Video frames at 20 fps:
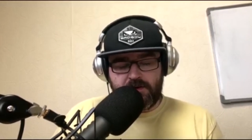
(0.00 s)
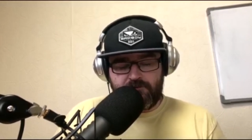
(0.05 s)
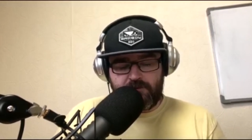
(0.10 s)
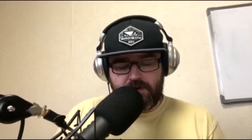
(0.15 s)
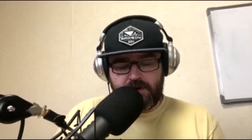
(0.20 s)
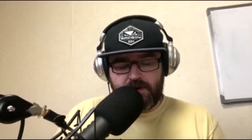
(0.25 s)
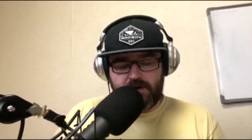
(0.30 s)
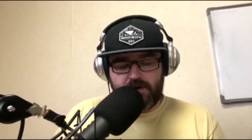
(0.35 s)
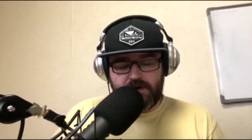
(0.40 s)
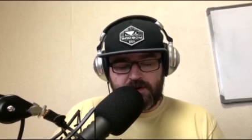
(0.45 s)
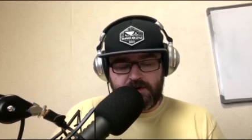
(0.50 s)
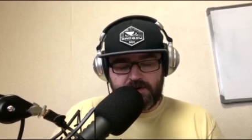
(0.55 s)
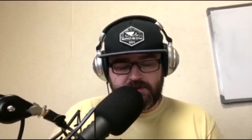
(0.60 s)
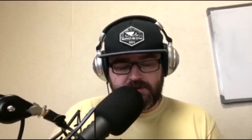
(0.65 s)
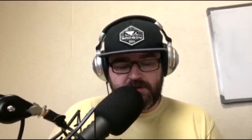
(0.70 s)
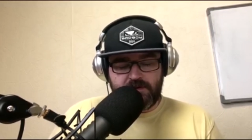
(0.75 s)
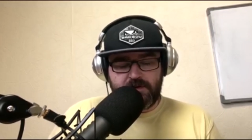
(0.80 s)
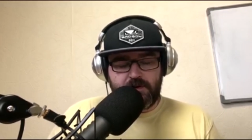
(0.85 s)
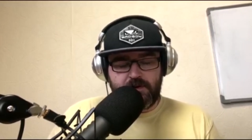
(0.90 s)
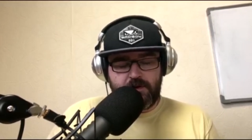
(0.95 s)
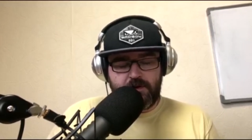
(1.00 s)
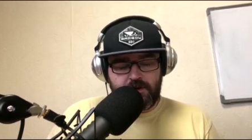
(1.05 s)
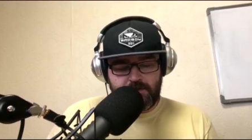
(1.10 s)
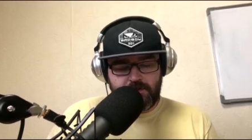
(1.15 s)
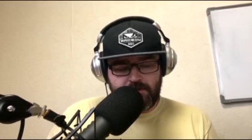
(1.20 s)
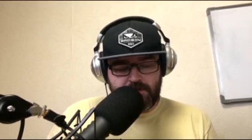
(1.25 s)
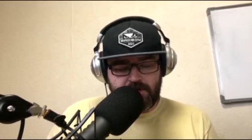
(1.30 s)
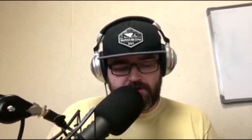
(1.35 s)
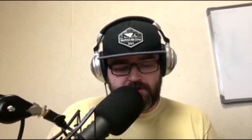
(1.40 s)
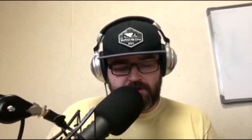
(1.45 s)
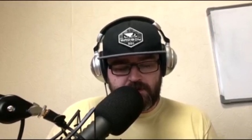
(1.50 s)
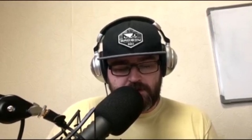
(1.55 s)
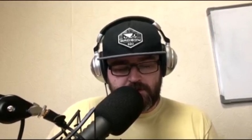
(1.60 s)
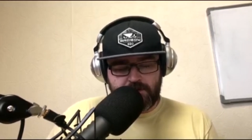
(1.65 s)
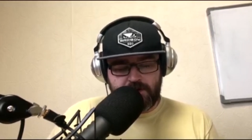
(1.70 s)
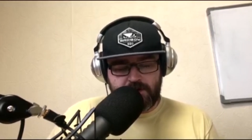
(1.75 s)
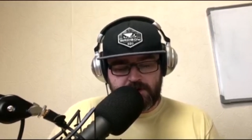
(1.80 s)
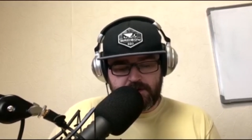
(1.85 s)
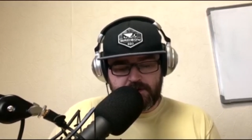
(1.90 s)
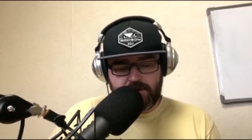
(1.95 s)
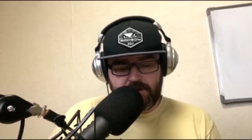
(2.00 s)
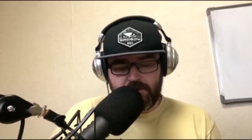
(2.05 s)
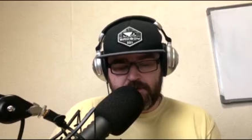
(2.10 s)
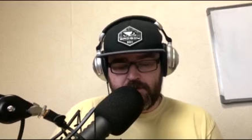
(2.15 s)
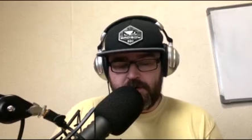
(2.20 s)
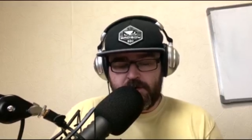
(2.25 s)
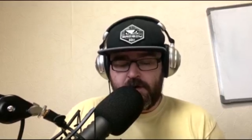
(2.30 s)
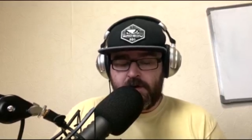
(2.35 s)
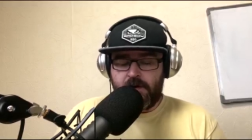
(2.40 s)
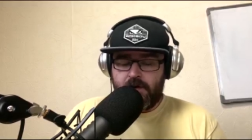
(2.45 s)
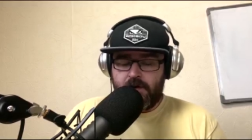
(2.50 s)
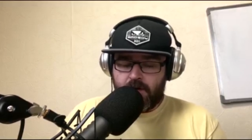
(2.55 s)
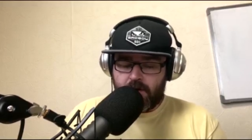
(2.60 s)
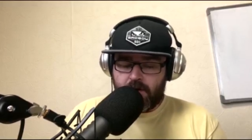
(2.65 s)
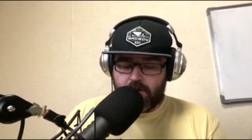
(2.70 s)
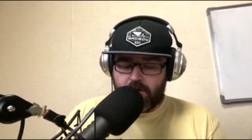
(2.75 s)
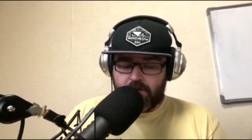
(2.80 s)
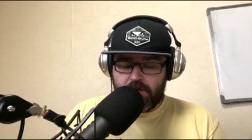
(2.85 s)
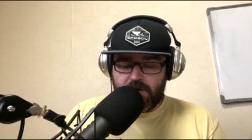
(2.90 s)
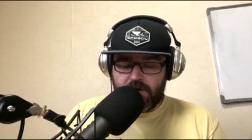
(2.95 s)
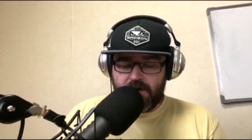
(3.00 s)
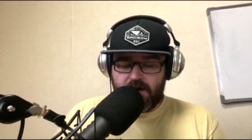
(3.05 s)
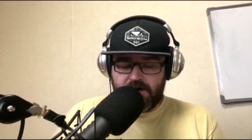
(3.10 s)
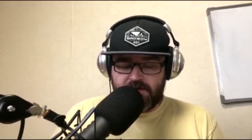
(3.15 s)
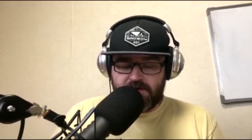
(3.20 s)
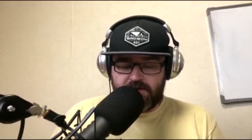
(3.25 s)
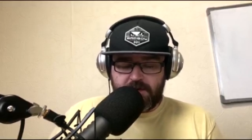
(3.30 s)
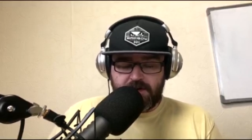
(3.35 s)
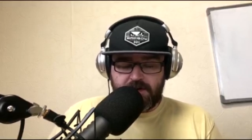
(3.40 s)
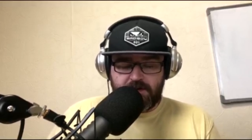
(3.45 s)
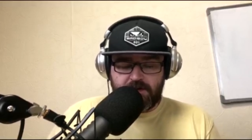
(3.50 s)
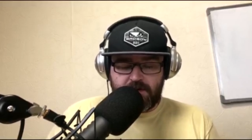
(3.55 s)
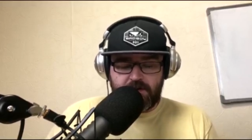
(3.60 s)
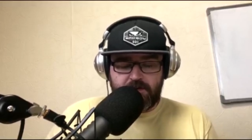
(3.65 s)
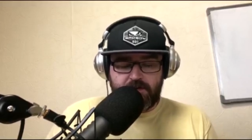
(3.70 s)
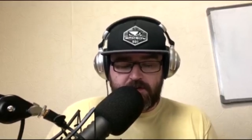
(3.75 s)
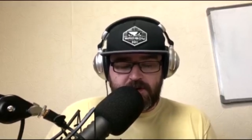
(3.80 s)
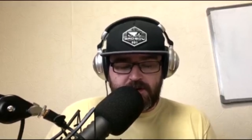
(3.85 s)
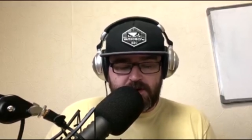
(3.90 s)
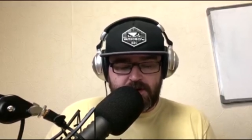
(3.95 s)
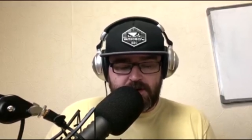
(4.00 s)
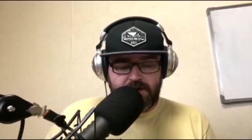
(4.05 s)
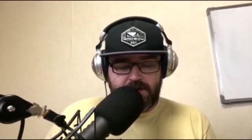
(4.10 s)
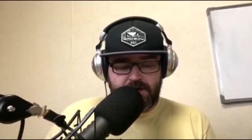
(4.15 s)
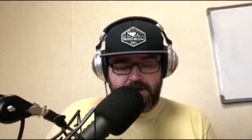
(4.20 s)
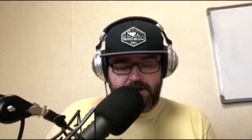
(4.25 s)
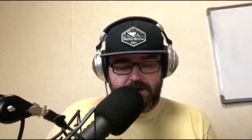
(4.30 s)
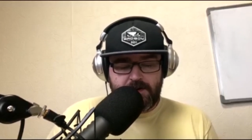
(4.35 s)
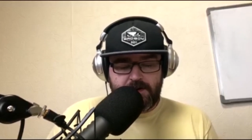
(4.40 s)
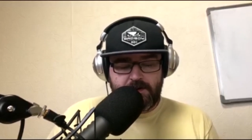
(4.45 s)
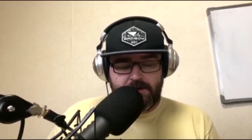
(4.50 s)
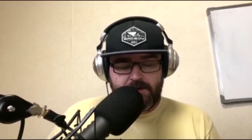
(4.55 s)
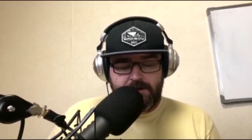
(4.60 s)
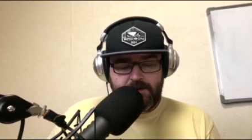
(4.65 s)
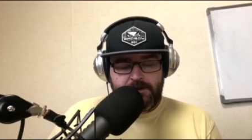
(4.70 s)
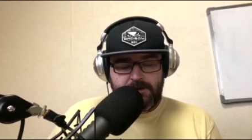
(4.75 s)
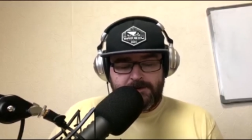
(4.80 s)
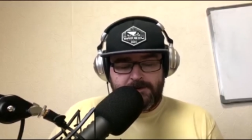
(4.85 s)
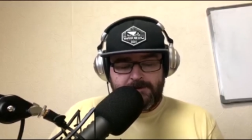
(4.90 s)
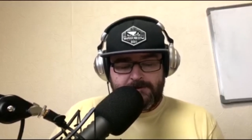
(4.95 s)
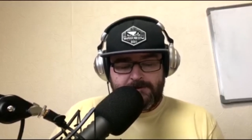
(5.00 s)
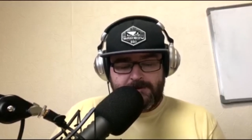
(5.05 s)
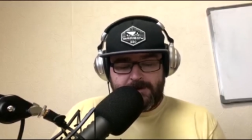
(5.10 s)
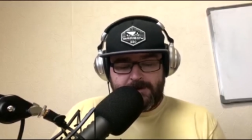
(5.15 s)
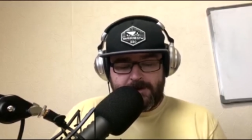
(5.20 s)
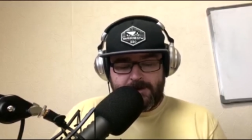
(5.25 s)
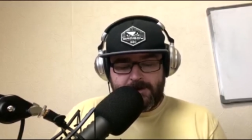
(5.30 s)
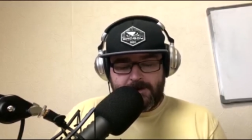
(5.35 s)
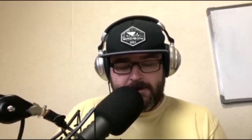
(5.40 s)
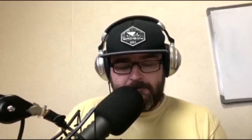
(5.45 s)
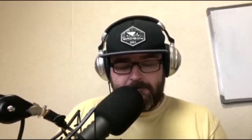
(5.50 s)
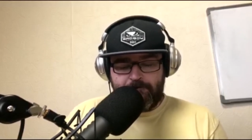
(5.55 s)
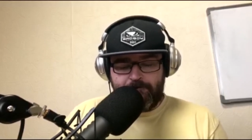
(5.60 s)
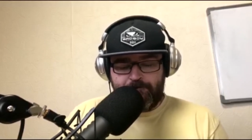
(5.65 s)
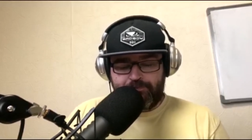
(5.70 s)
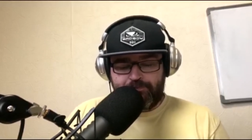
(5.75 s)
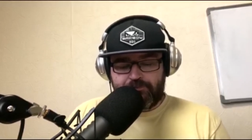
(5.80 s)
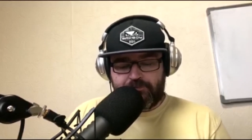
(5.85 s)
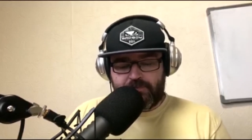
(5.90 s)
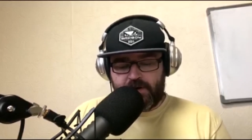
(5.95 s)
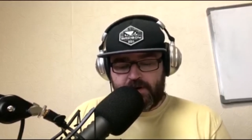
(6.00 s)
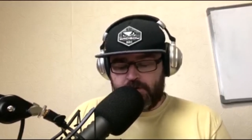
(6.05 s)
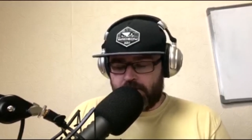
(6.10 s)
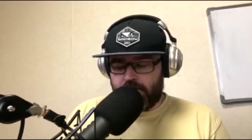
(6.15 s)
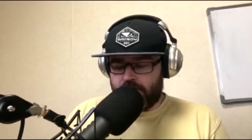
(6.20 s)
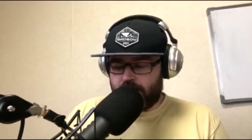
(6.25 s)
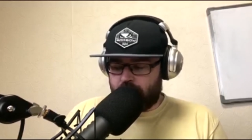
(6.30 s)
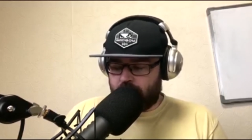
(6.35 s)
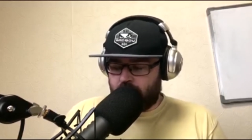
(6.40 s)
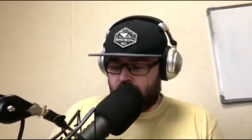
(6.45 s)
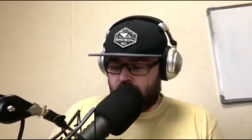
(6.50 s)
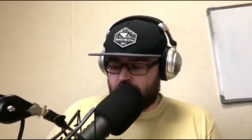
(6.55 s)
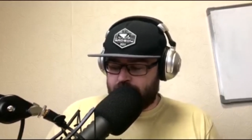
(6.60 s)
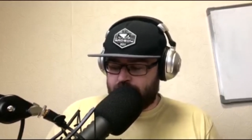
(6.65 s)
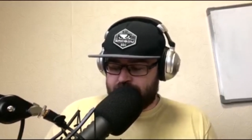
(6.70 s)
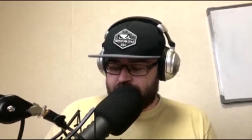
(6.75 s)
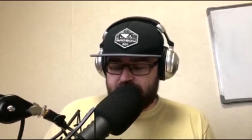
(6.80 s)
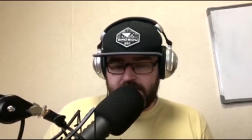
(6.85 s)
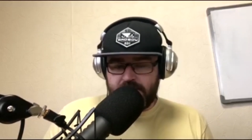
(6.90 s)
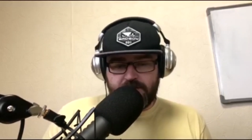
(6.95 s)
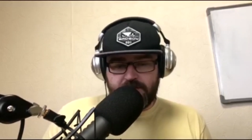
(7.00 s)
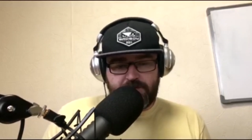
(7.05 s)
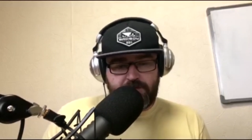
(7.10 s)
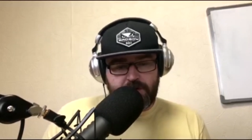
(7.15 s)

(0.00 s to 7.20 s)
Vieira is a nightmare for anyone on the ground. Her only loss being to Irene Aldana. Um, how do you see this fight